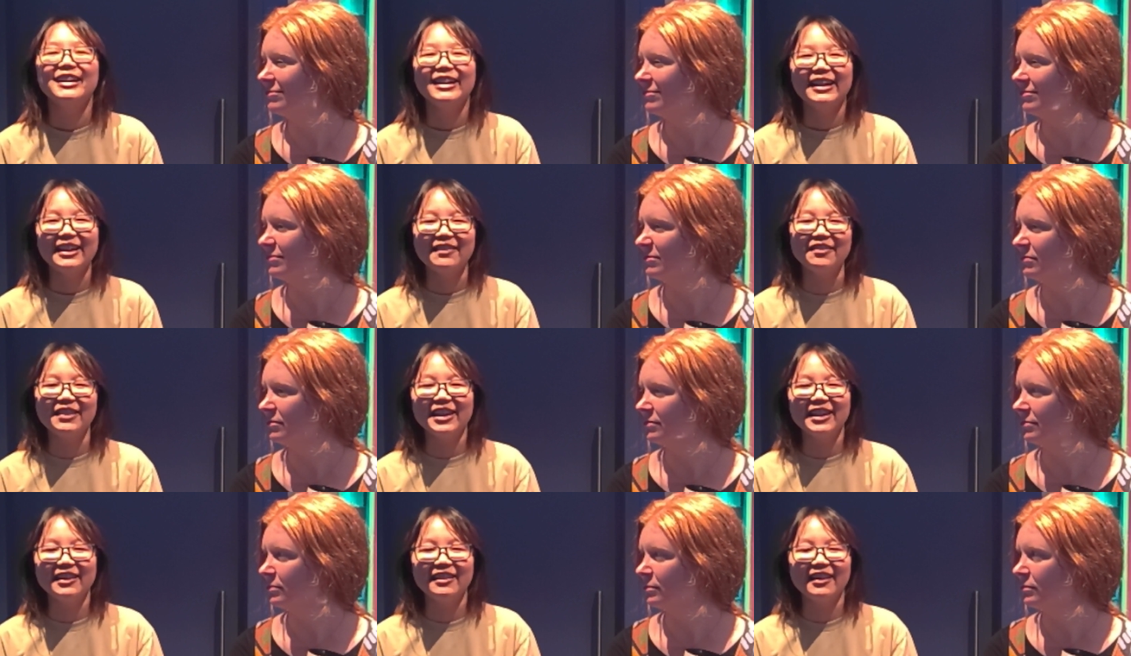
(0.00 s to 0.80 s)
Speaker 1: and
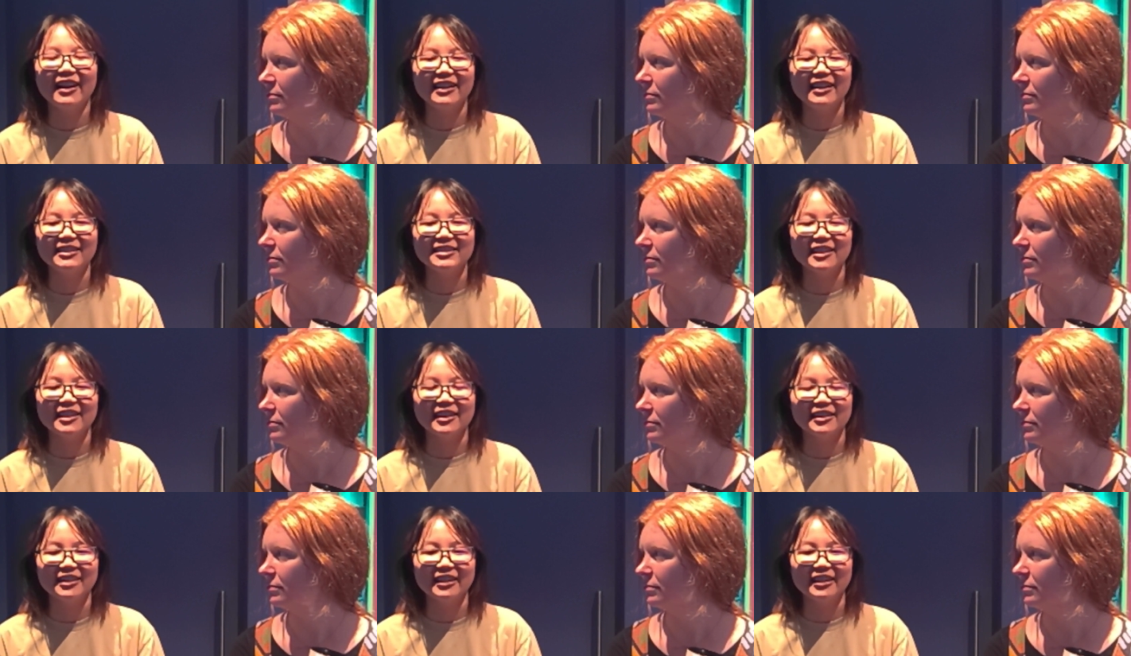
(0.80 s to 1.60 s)
then I
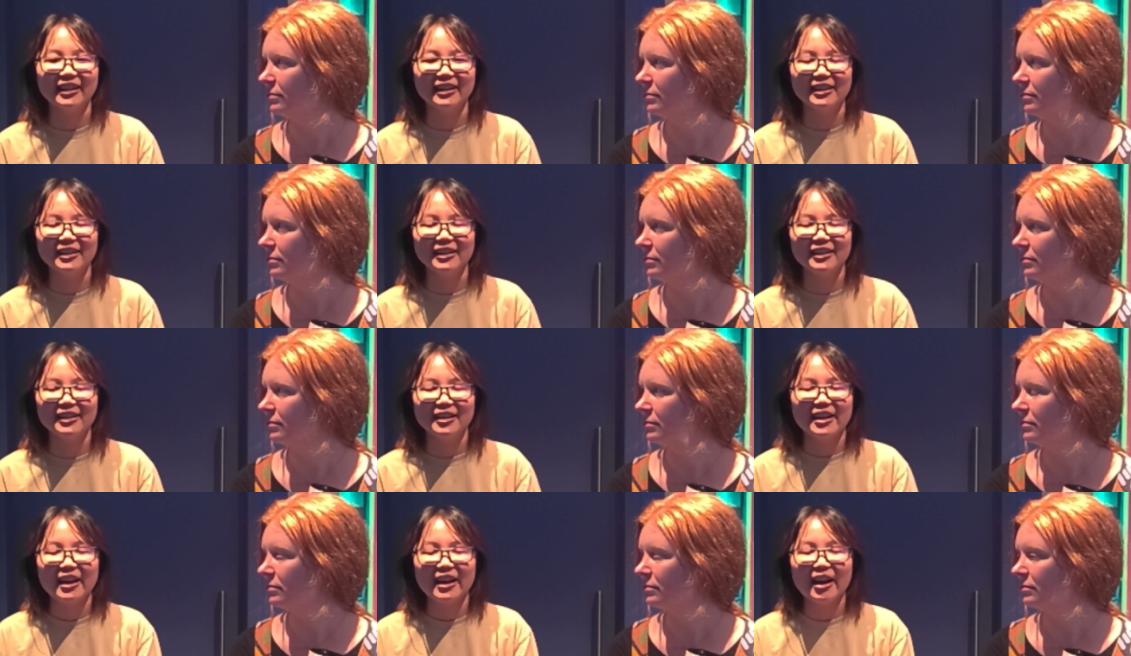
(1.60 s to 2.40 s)
started like
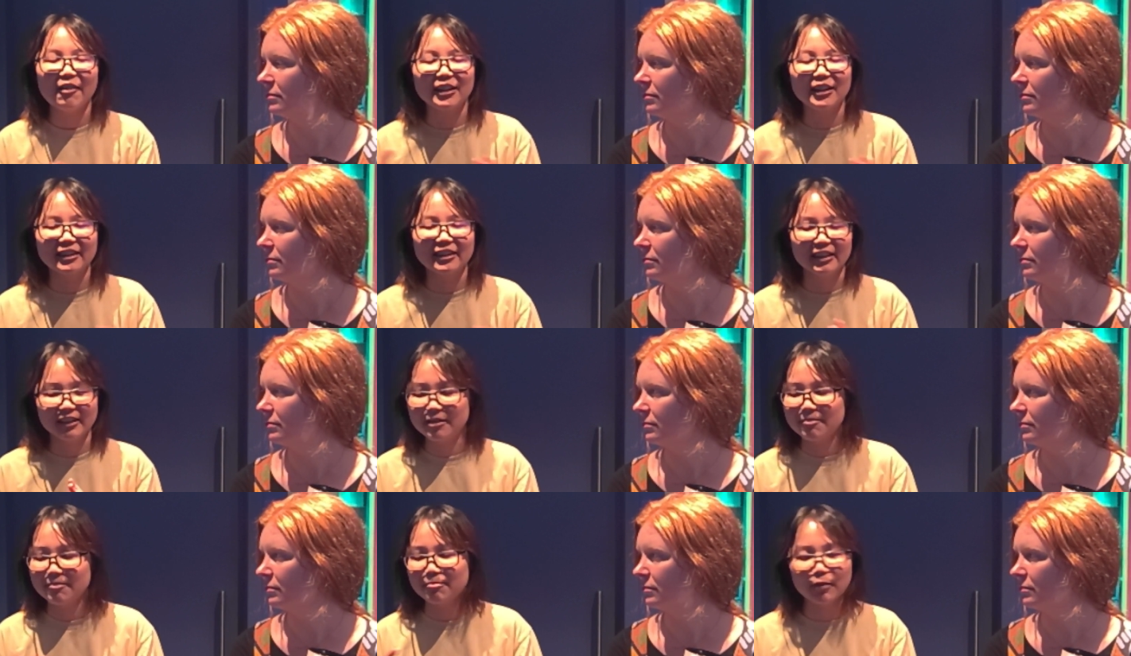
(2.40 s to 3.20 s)
having like
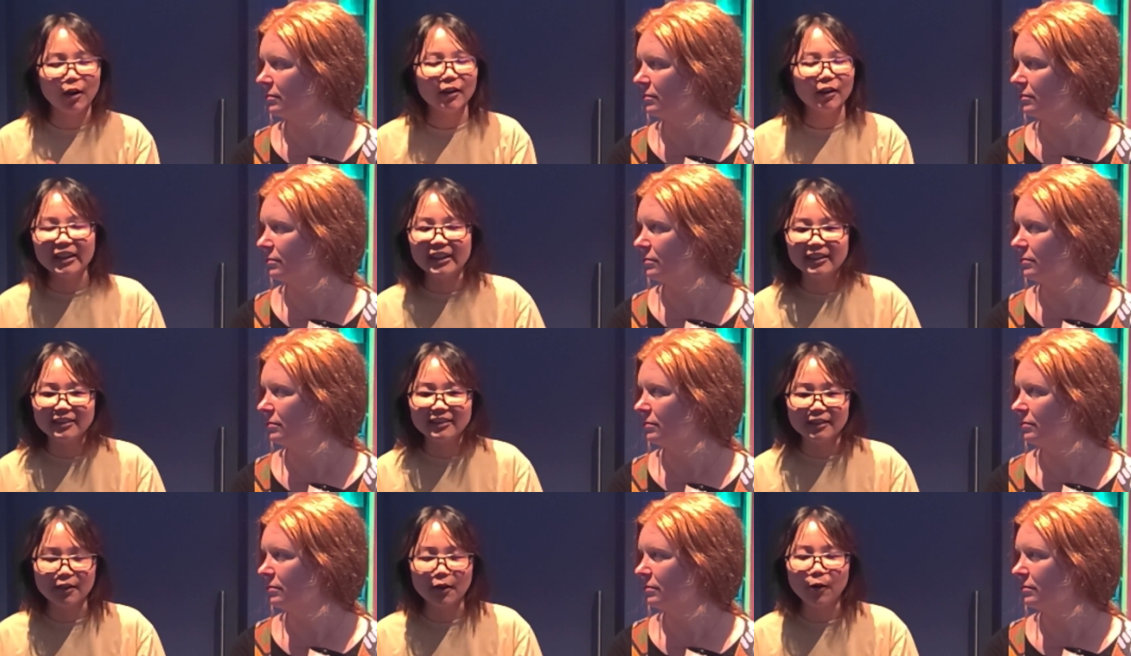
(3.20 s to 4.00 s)
uh, blocking
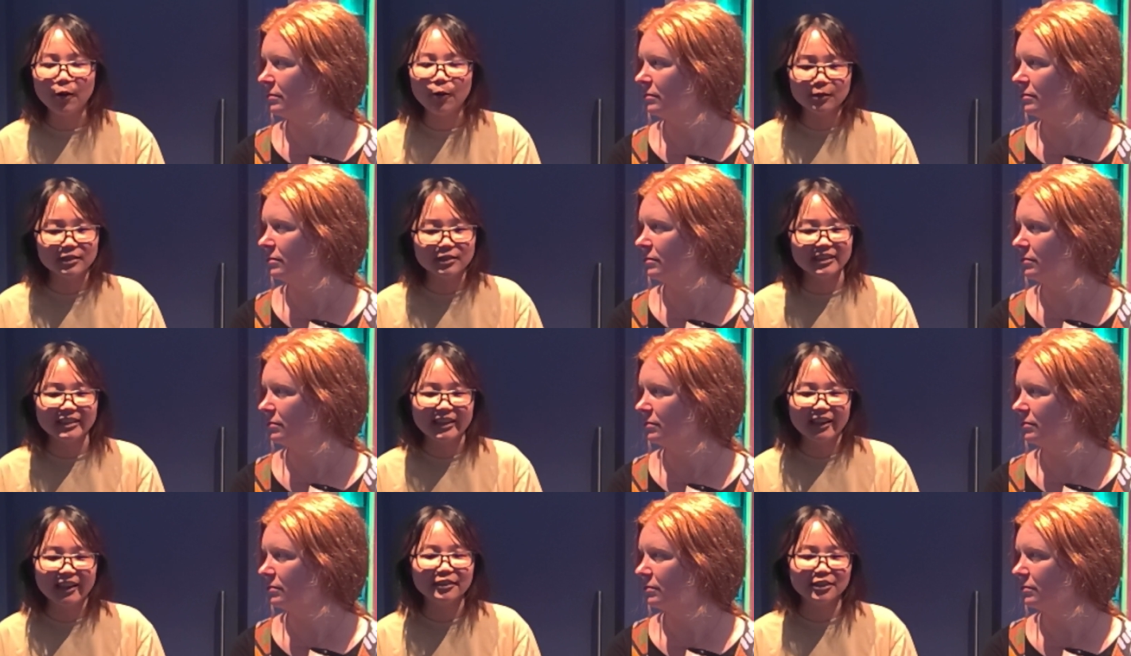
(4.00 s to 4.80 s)
the whole scene
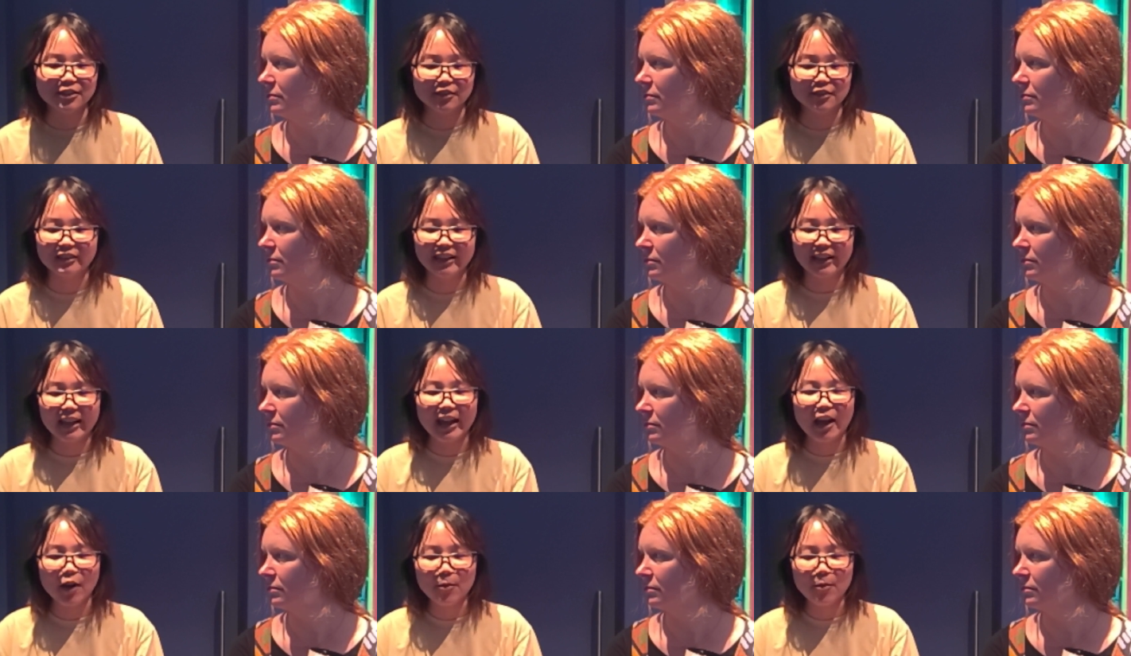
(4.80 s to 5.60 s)
out so like
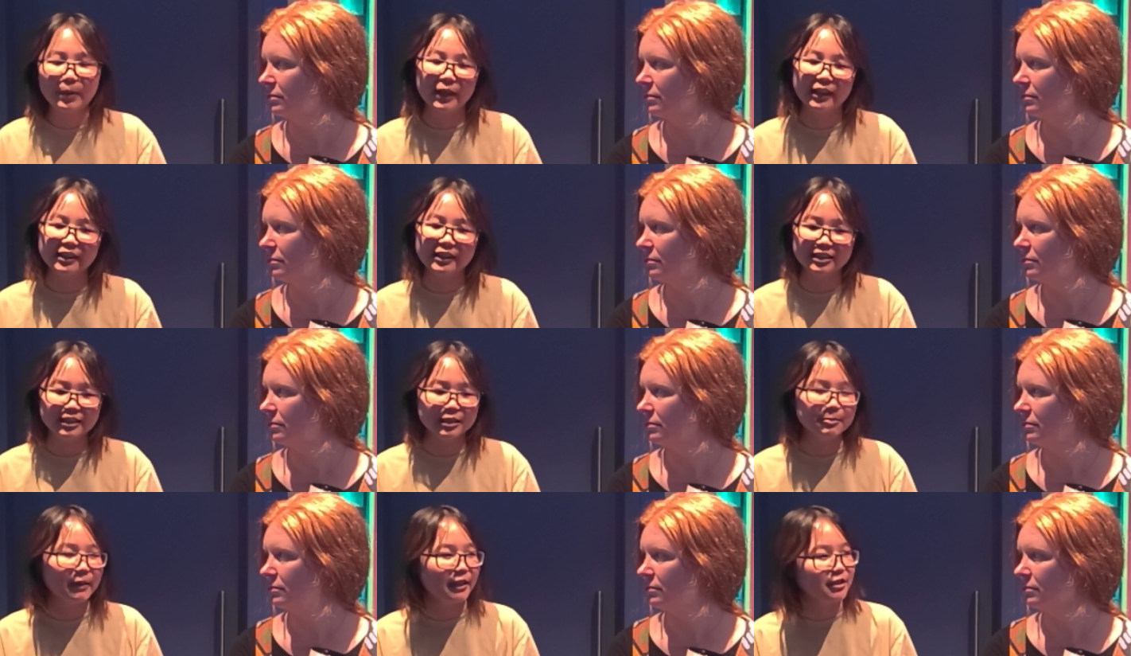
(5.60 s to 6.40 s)
how big is the
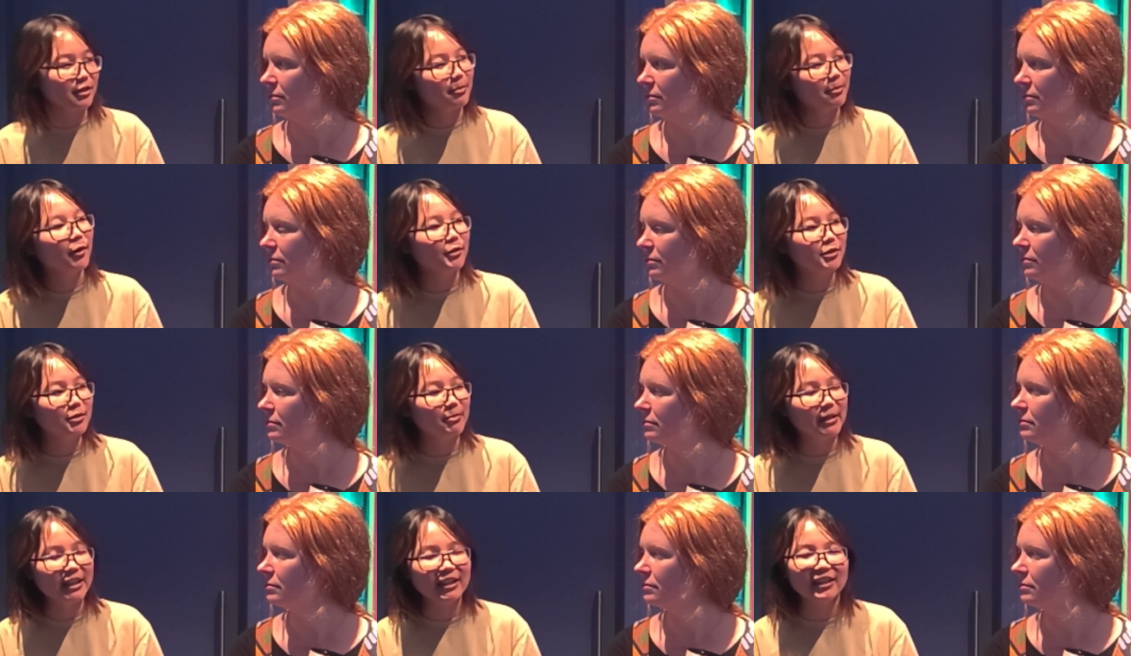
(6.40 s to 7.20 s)
space supposed to
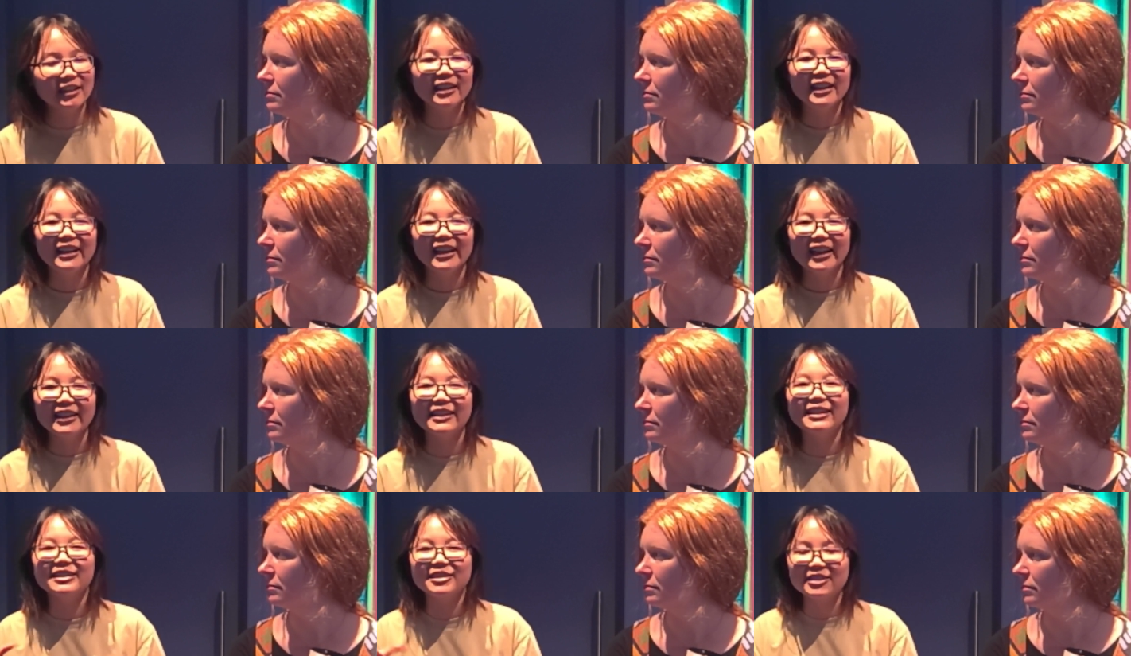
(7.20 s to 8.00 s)
be
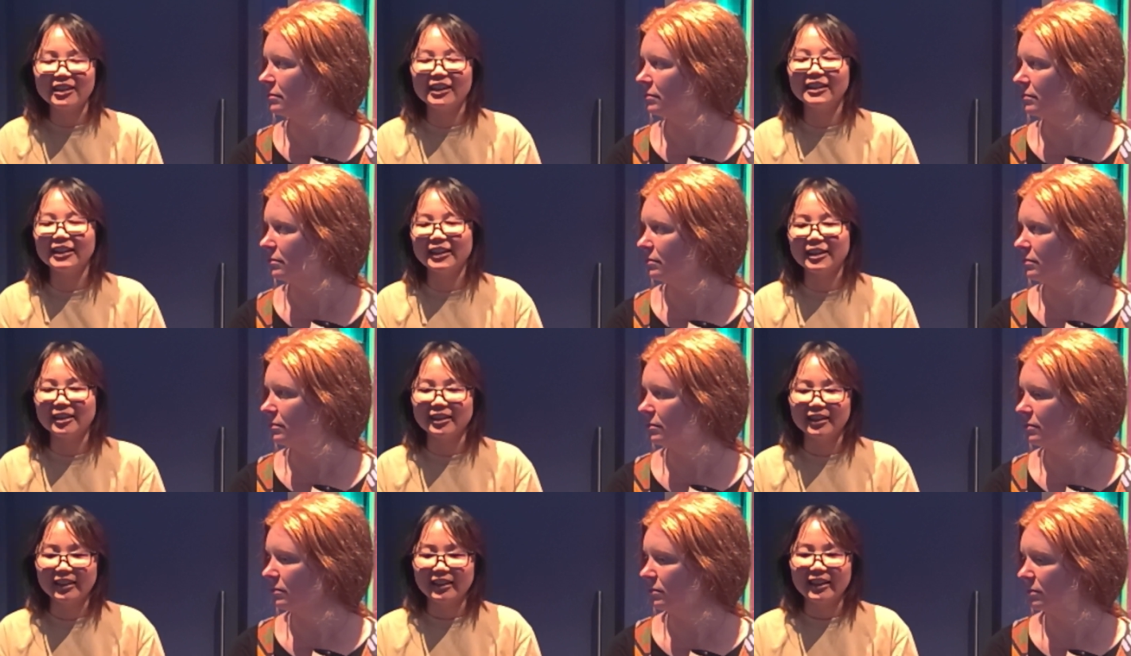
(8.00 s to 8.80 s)
and then start like
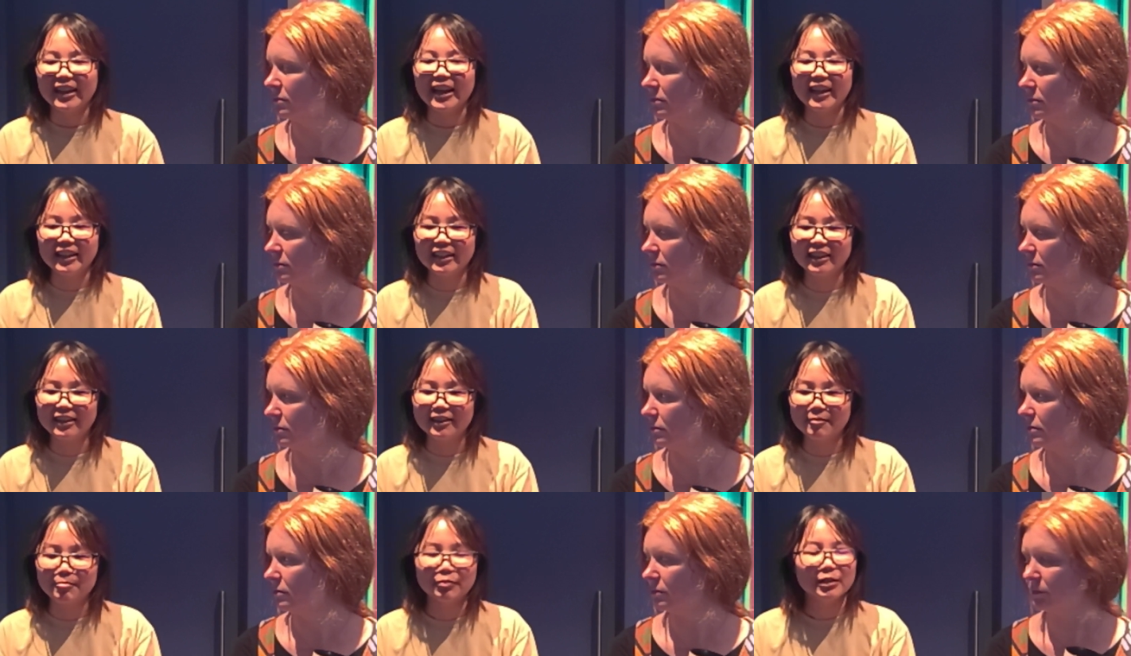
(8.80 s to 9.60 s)

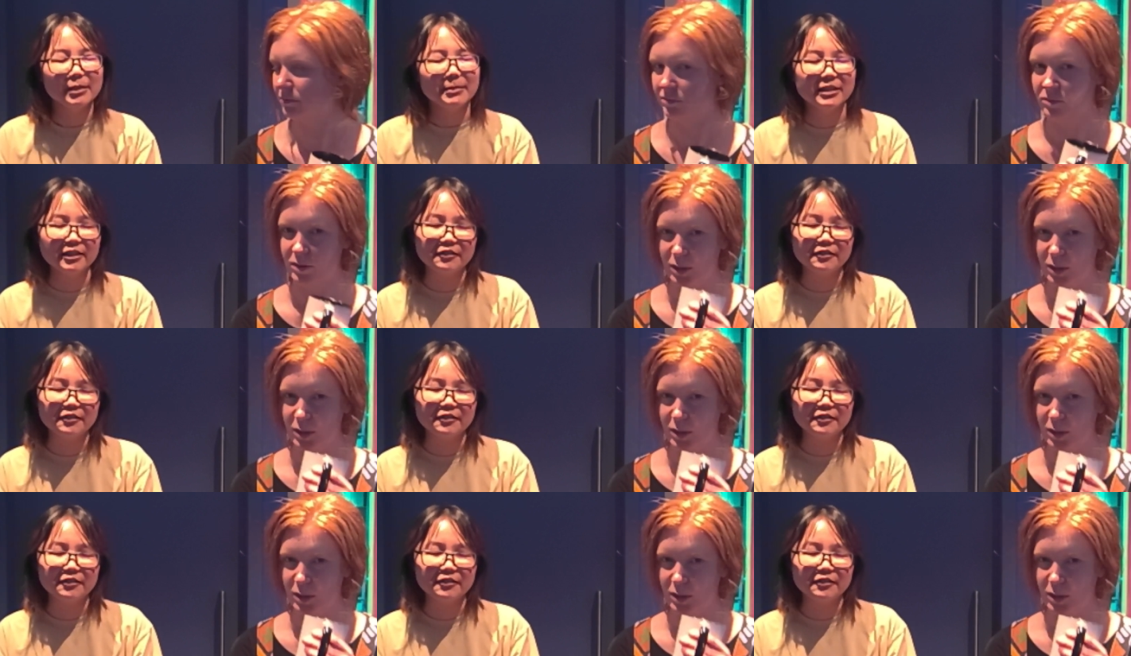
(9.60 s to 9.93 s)
adding primitive